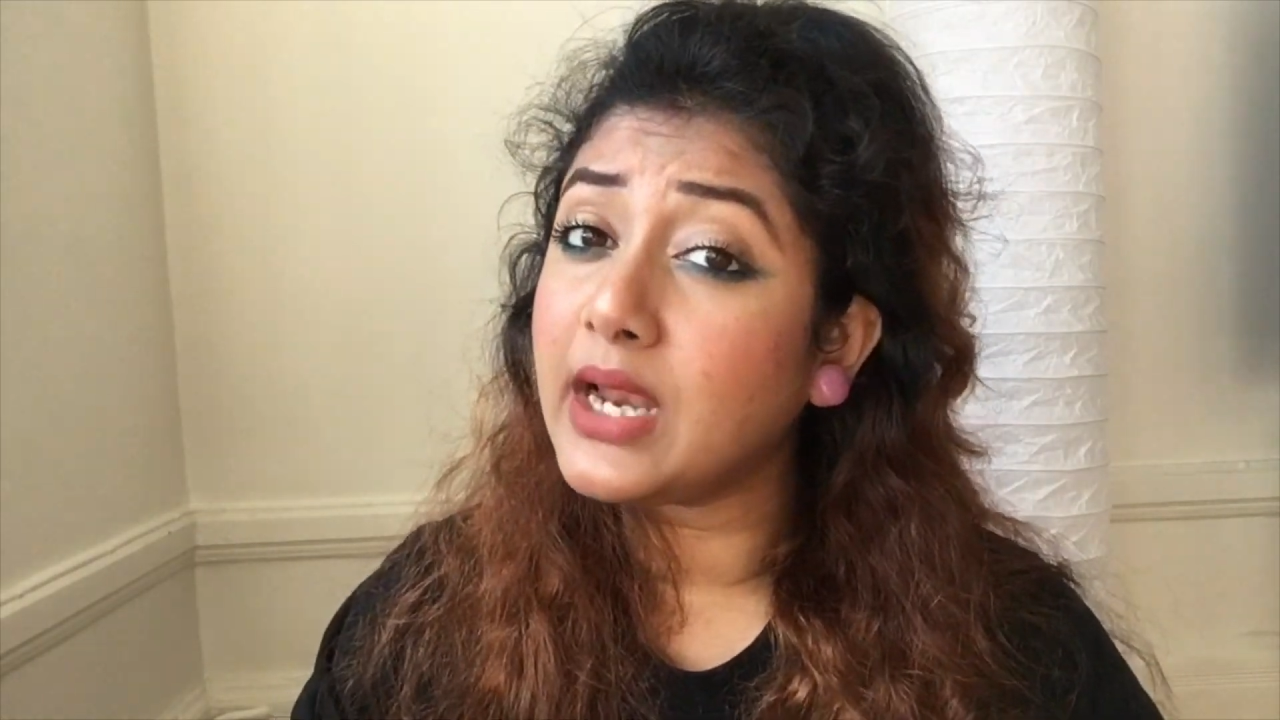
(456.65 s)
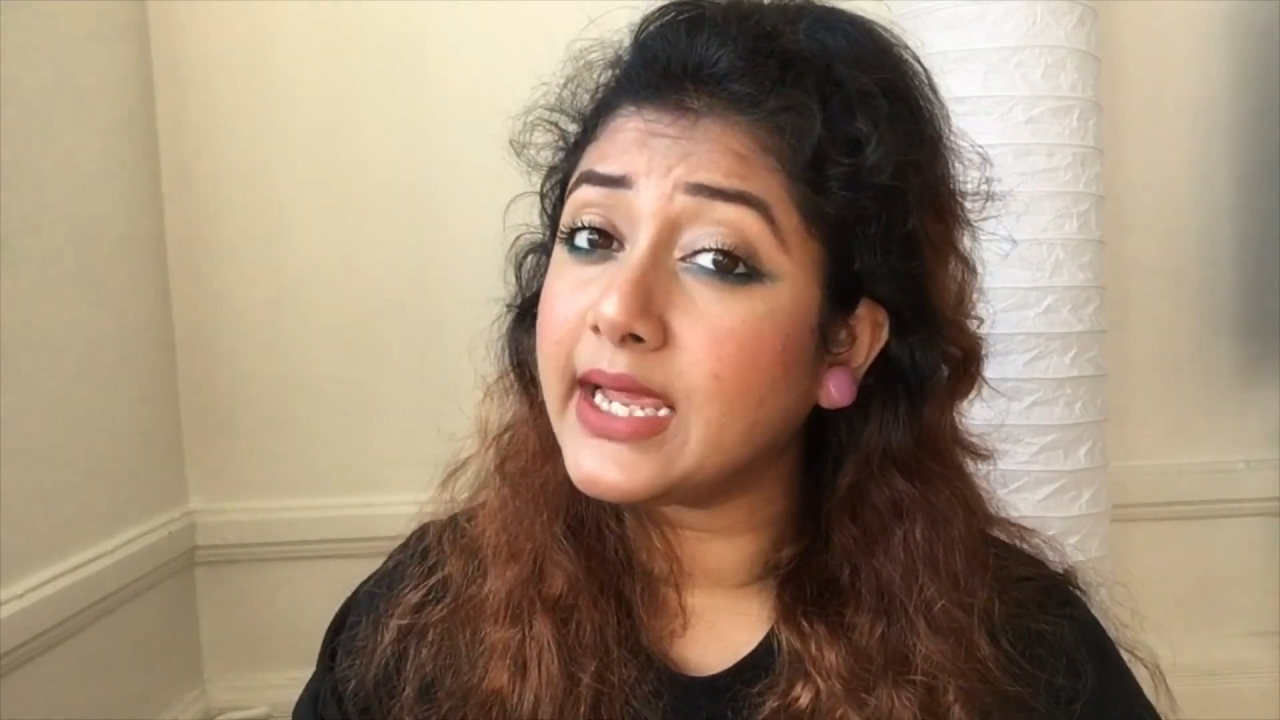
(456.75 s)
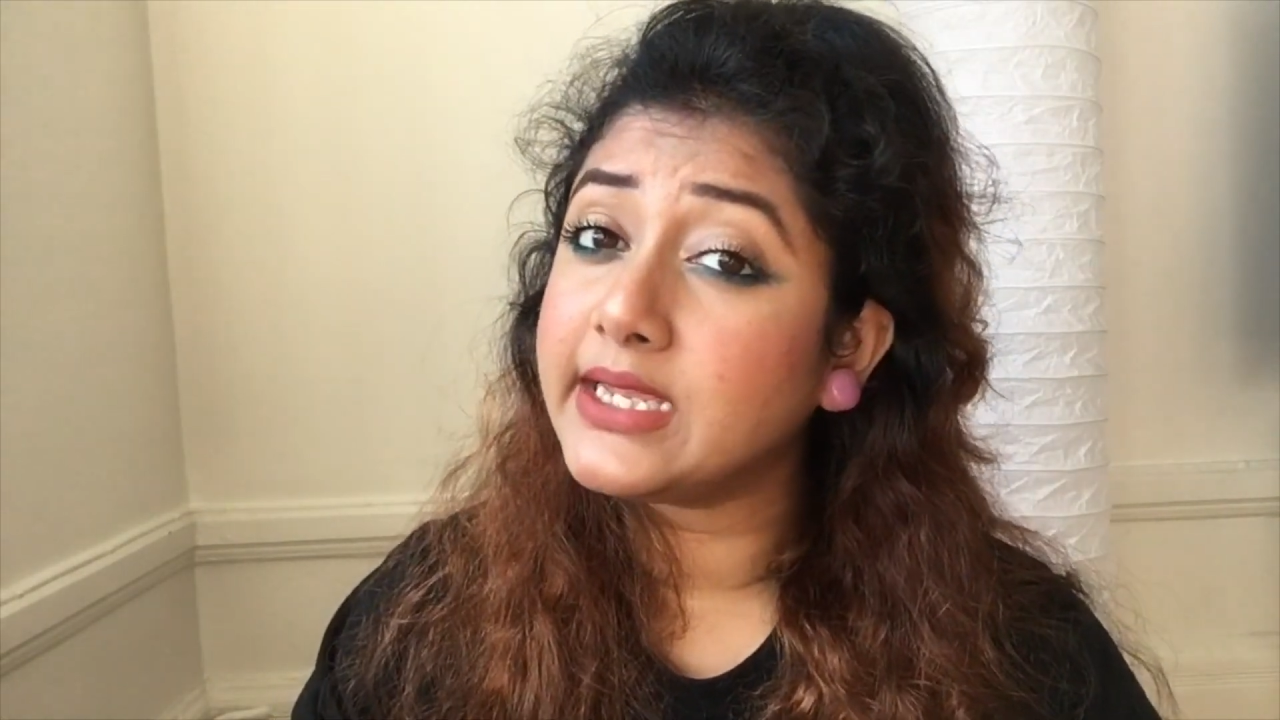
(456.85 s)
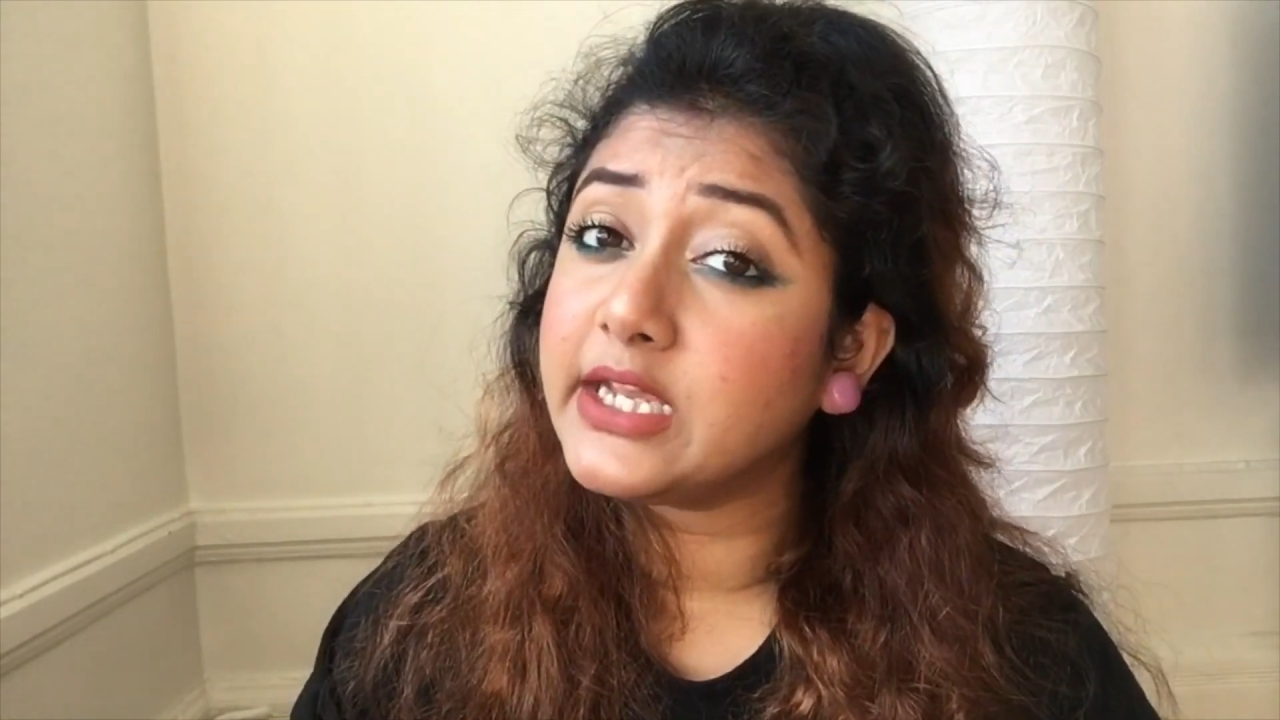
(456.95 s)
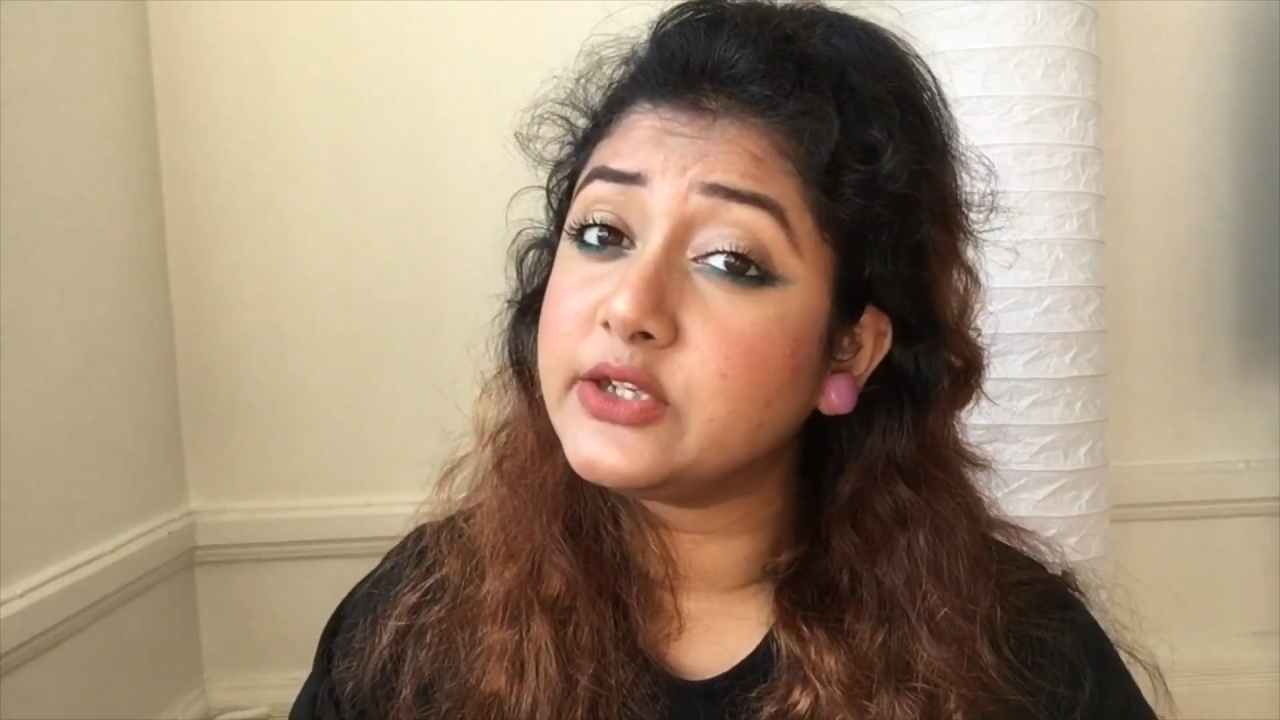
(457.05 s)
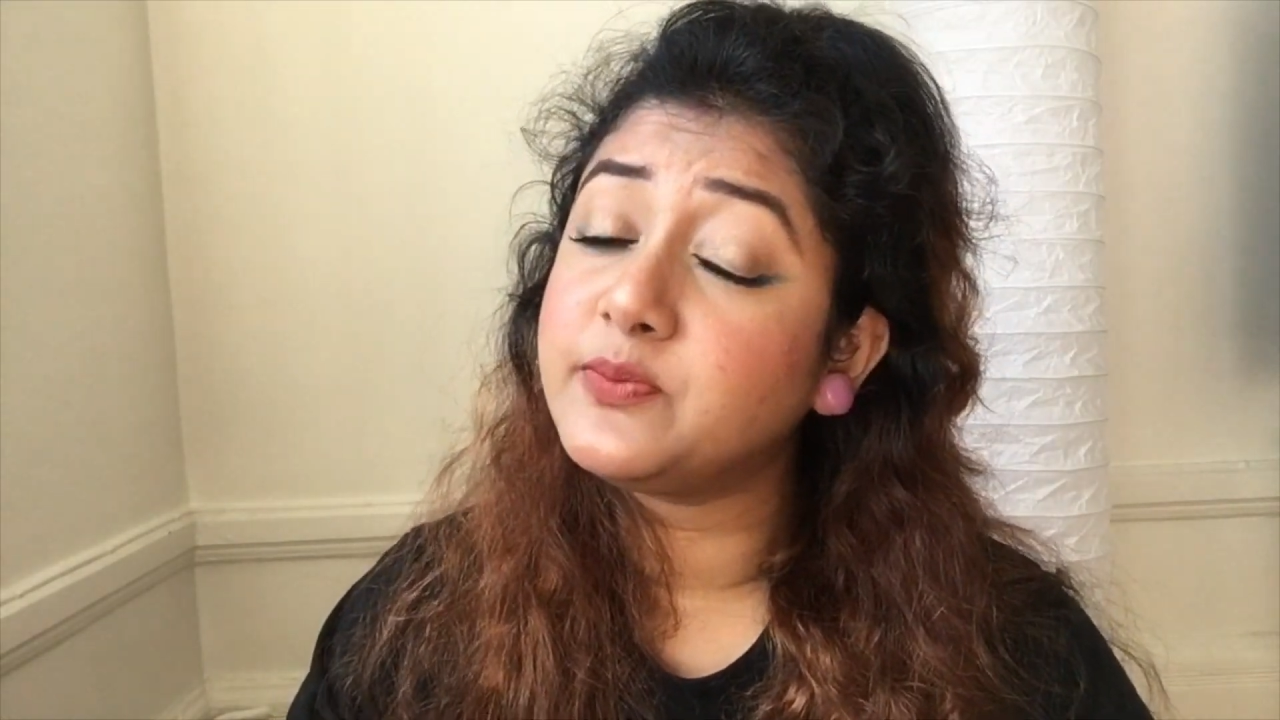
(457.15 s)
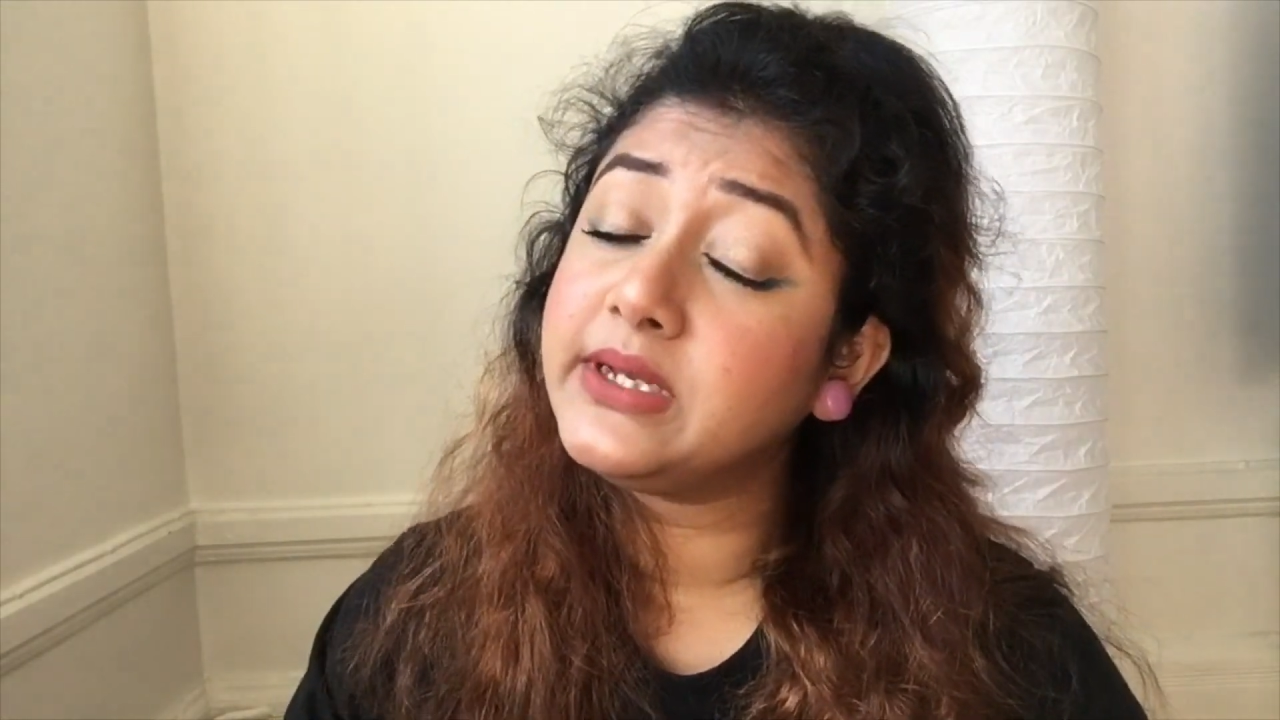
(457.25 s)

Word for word: like it,